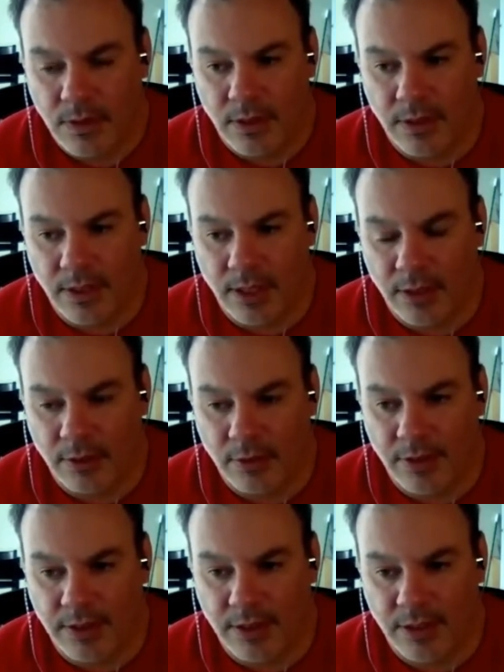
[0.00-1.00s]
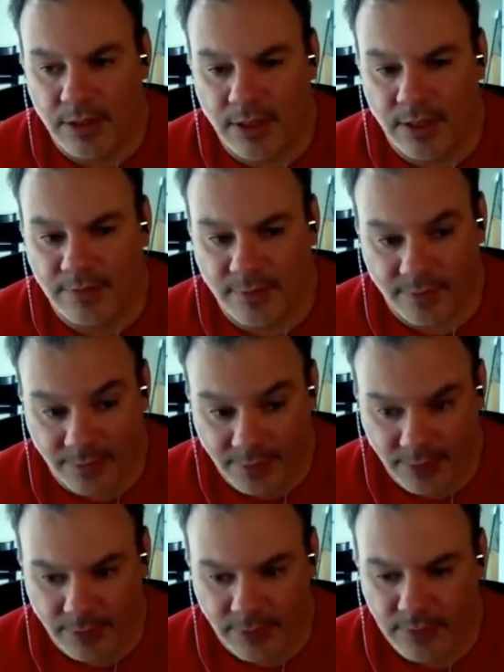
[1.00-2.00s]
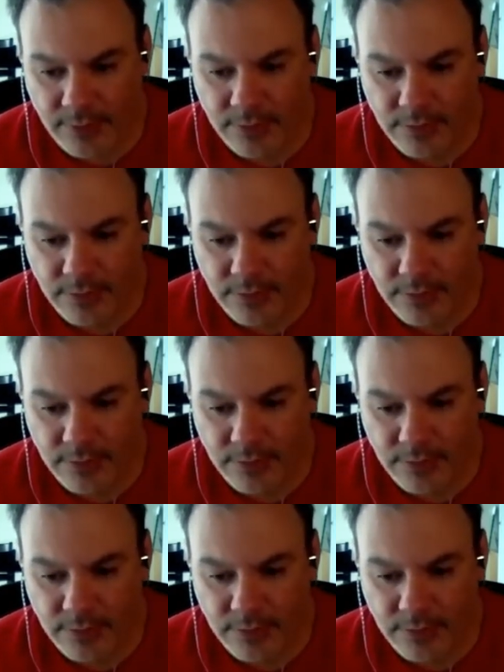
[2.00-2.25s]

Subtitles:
and how it cannot fulfill